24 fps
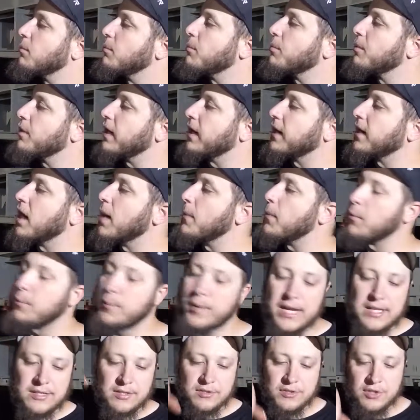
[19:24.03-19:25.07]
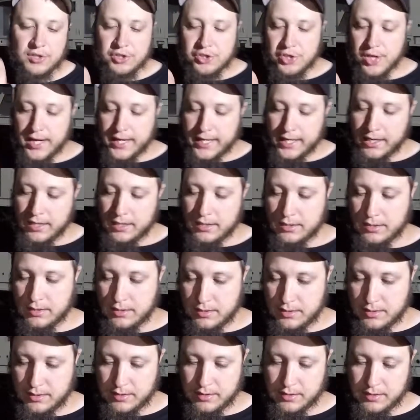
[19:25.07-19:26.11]
Put a couple pieces of chicken
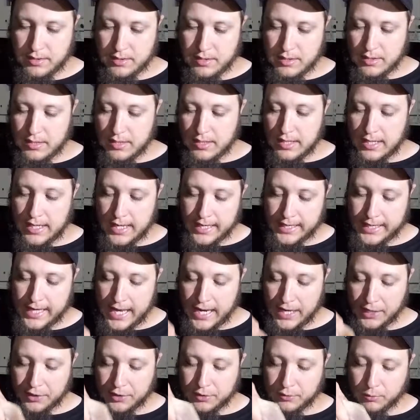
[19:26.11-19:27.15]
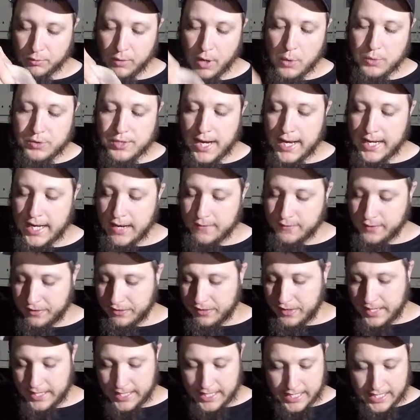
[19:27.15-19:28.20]
and kind of rotate
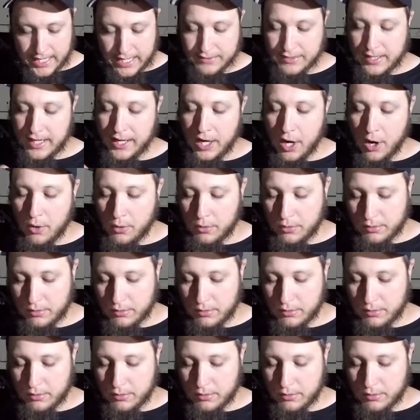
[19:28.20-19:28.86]
everything in as I go.